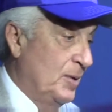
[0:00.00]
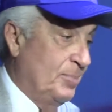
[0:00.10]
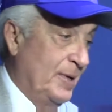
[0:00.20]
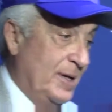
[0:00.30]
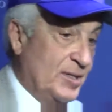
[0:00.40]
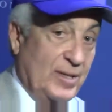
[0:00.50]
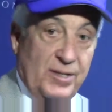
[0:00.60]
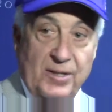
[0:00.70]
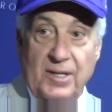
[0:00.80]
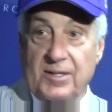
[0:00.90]
We were playing
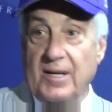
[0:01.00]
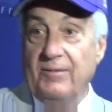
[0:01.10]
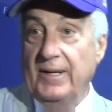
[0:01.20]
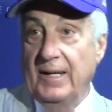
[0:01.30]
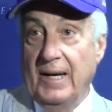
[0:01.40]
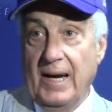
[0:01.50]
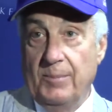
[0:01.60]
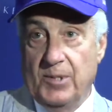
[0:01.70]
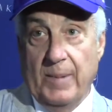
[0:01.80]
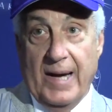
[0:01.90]
60, 70
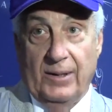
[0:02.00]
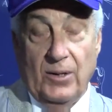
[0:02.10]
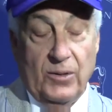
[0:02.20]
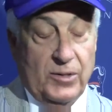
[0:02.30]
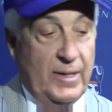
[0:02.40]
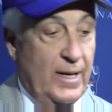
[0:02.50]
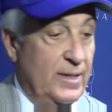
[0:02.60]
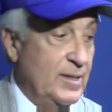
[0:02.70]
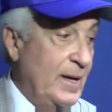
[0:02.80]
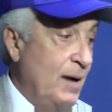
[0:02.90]
games back those days,